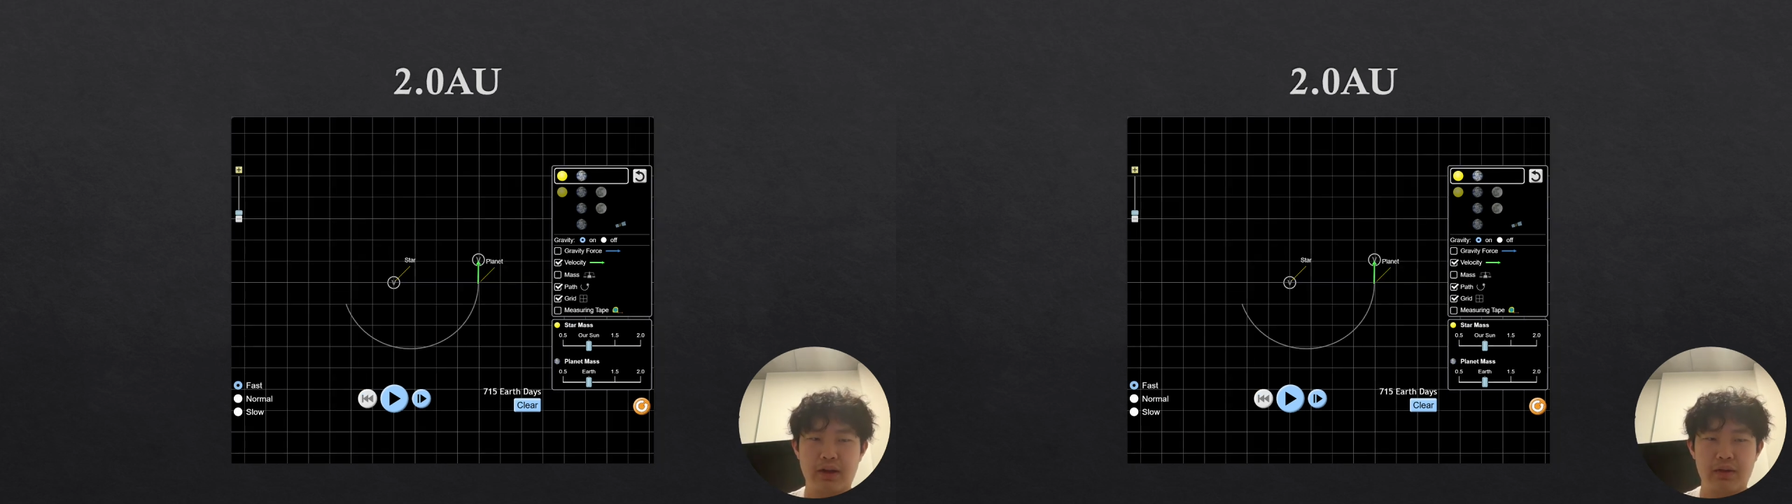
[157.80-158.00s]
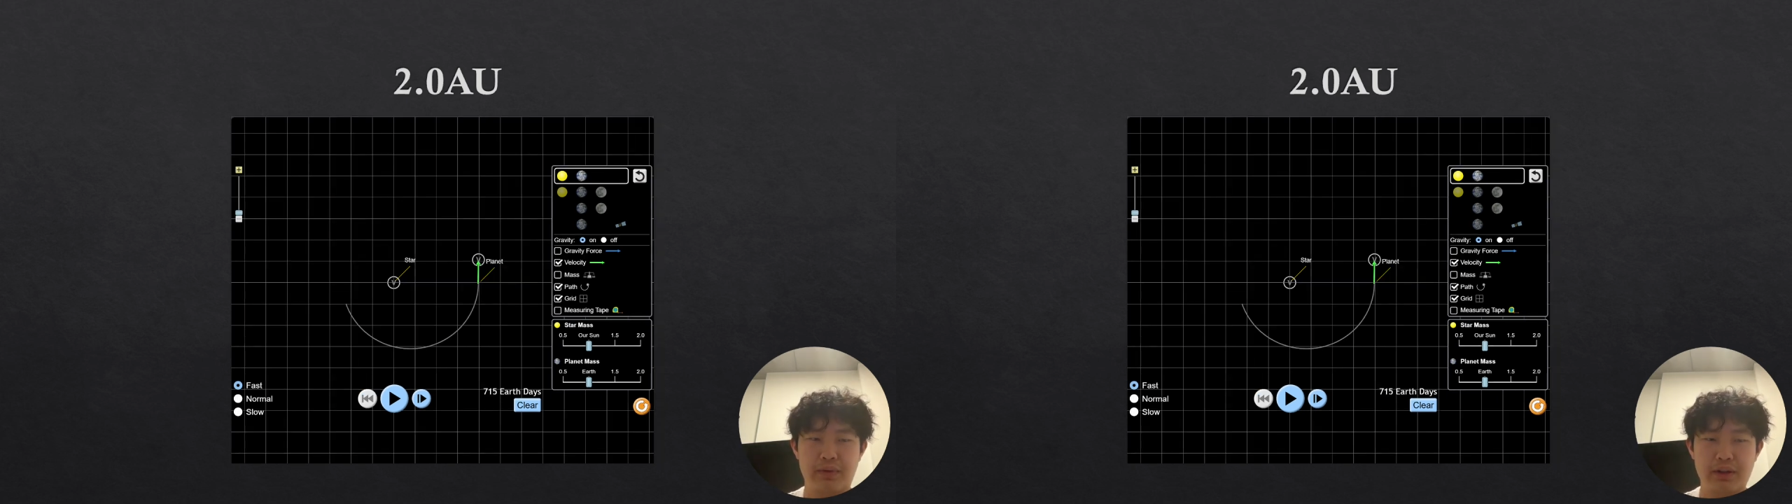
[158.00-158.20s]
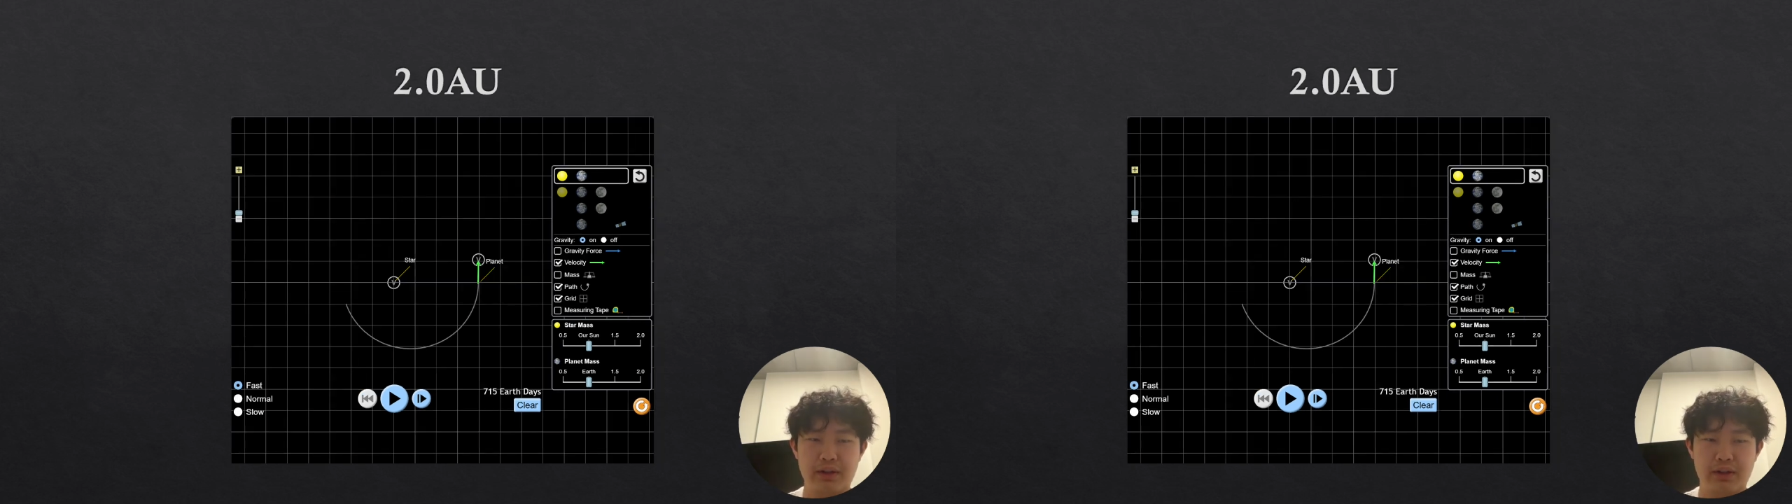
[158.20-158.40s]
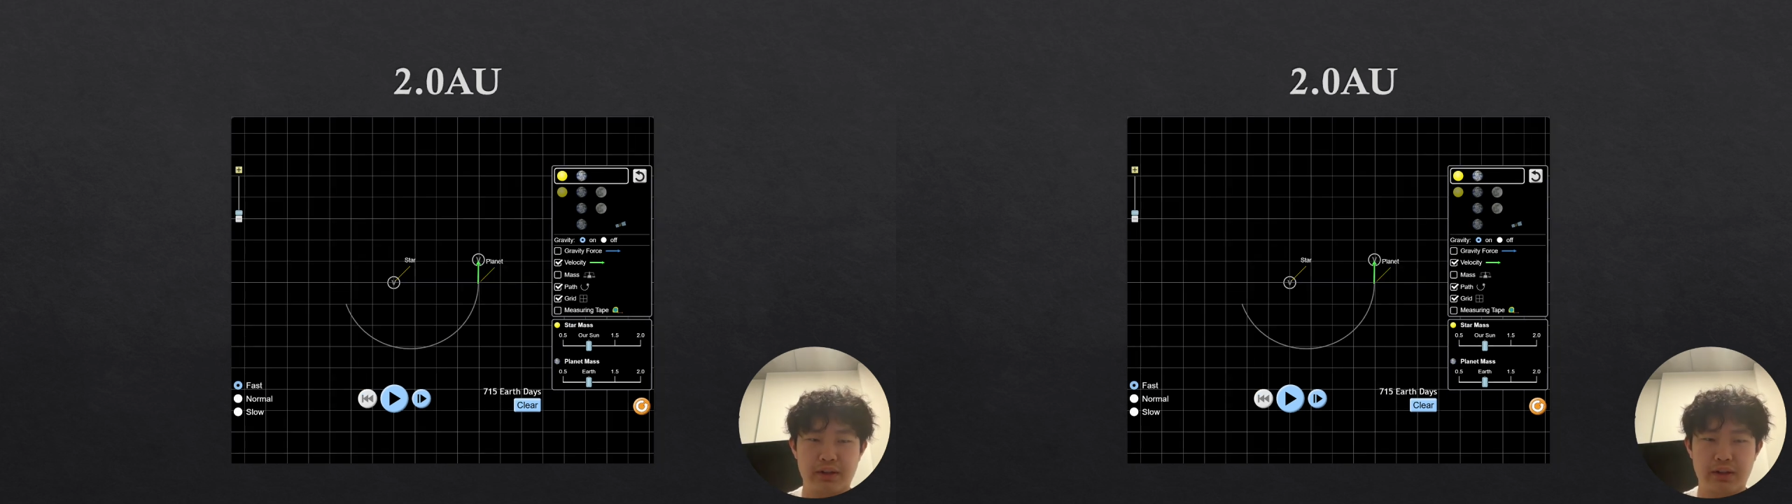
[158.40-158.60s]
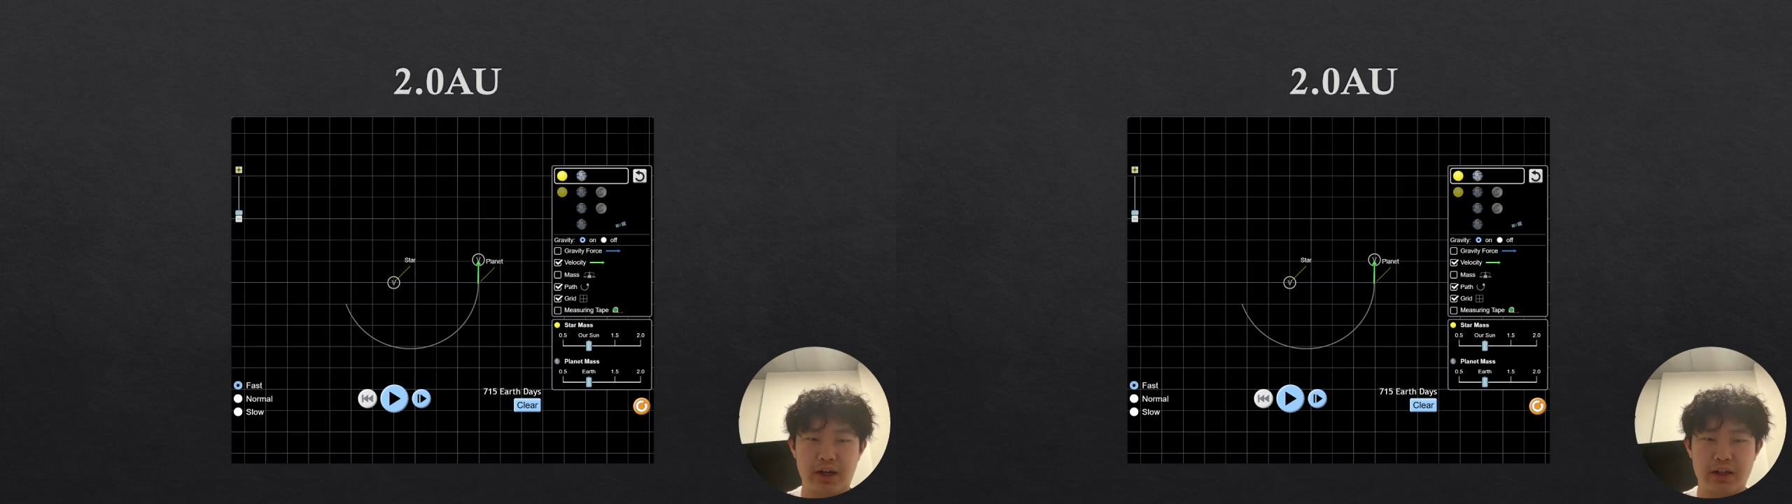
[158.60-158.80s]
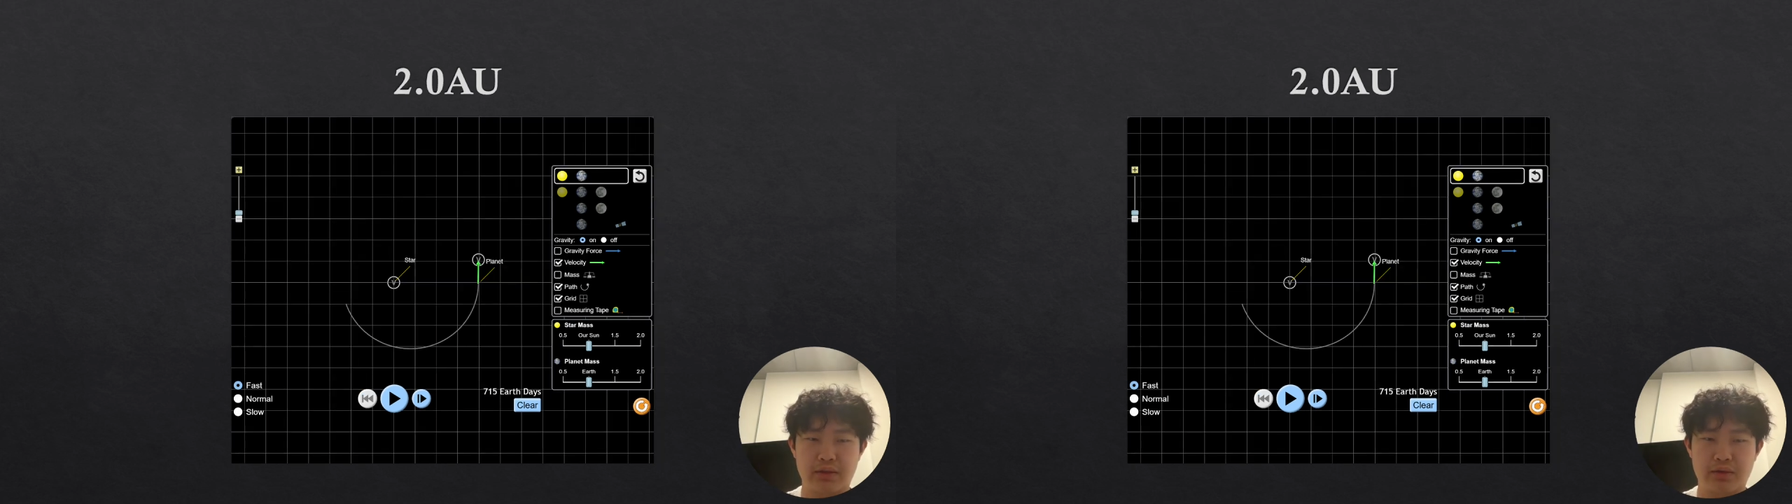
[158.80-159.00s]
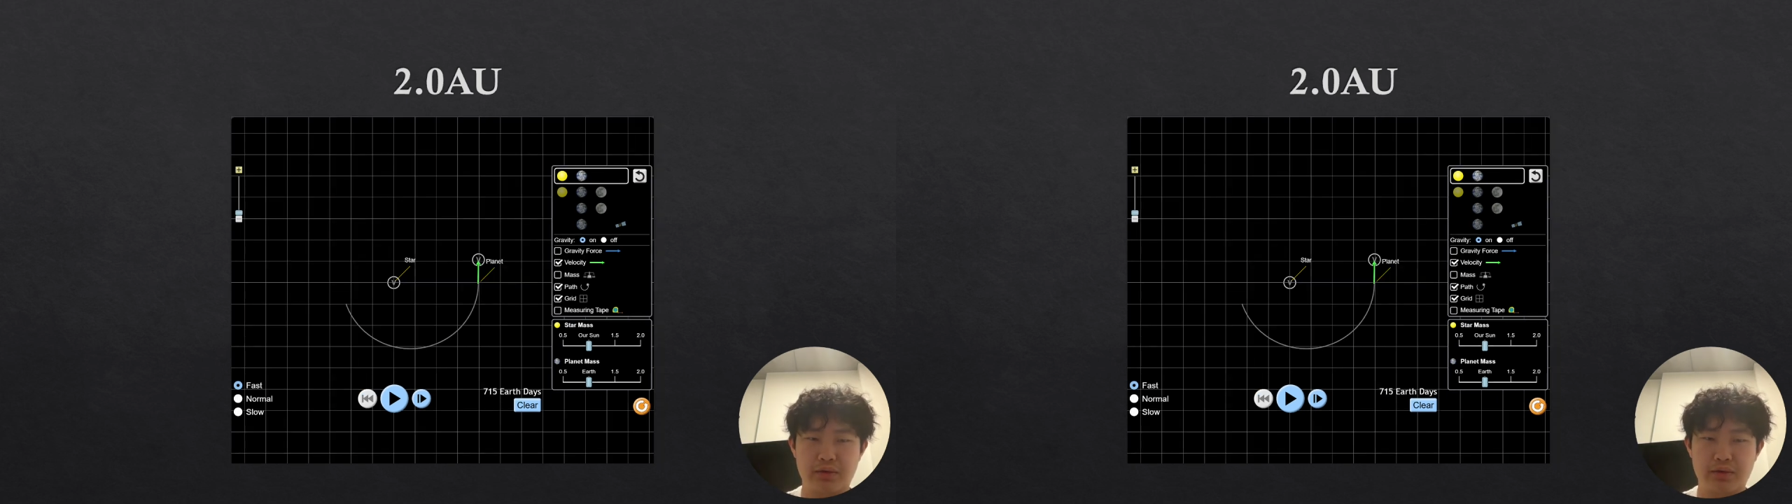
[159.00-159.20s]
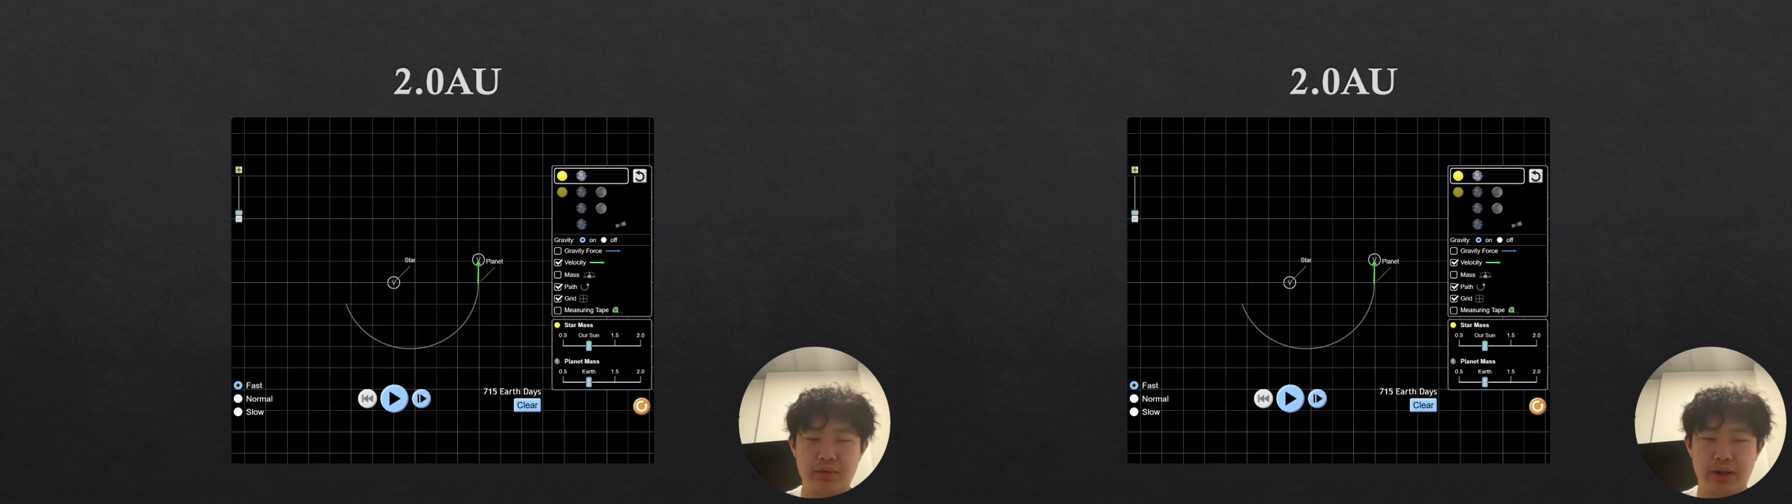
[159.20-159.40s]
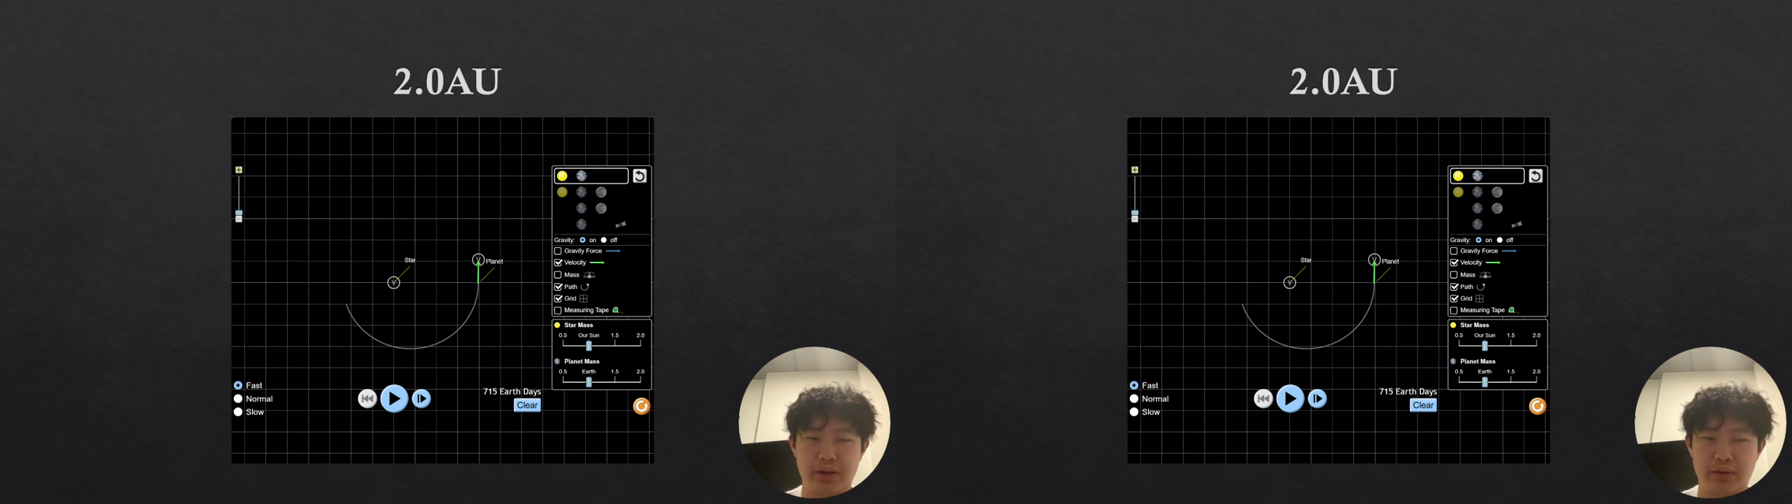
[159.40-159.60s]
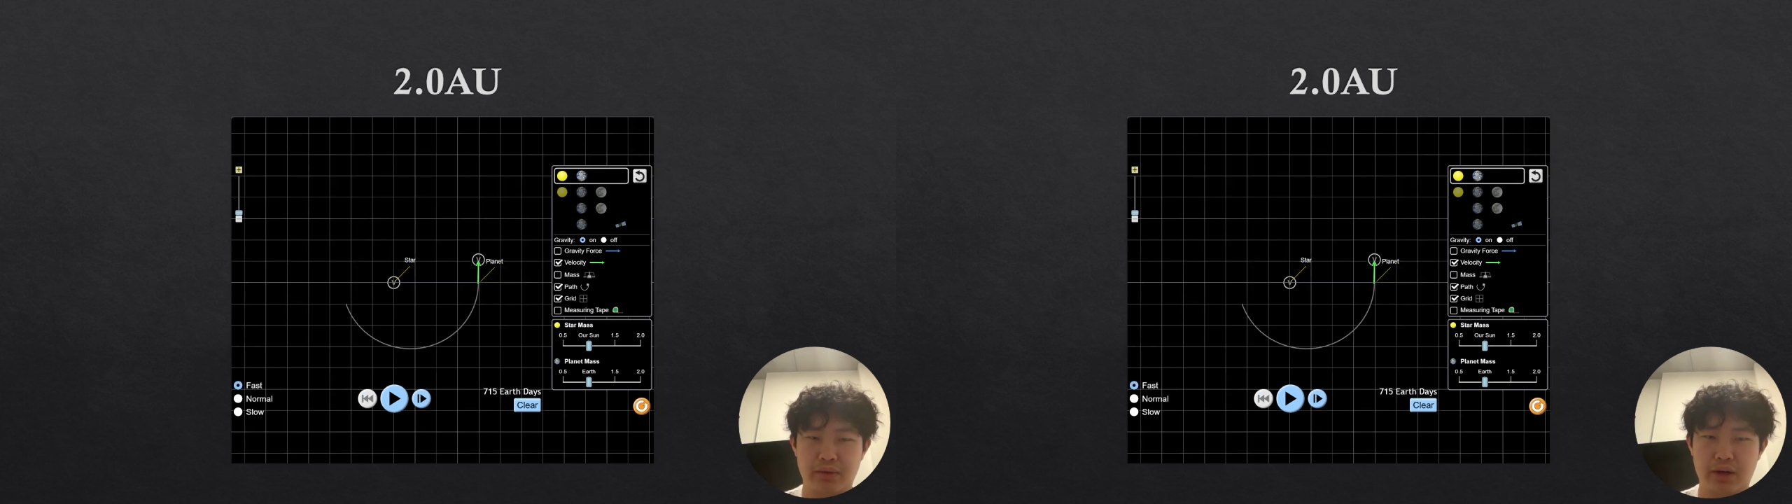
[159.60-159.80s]
Finally, at 2
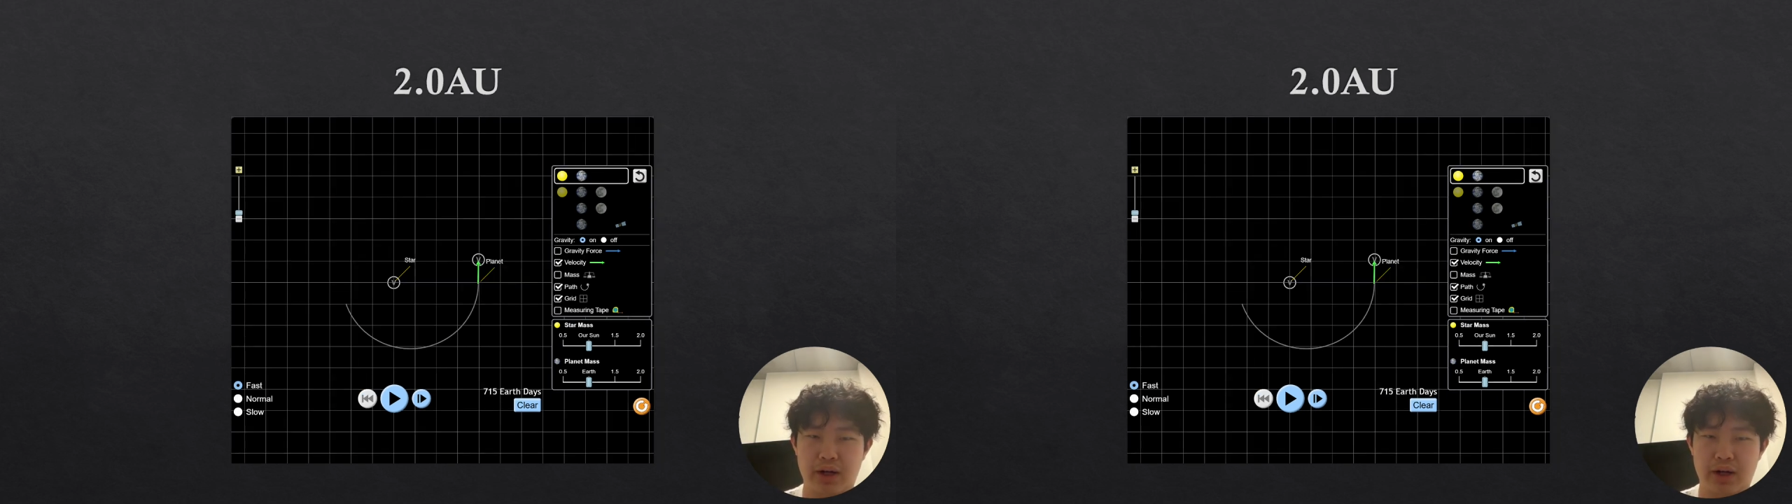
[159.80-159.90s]
AU,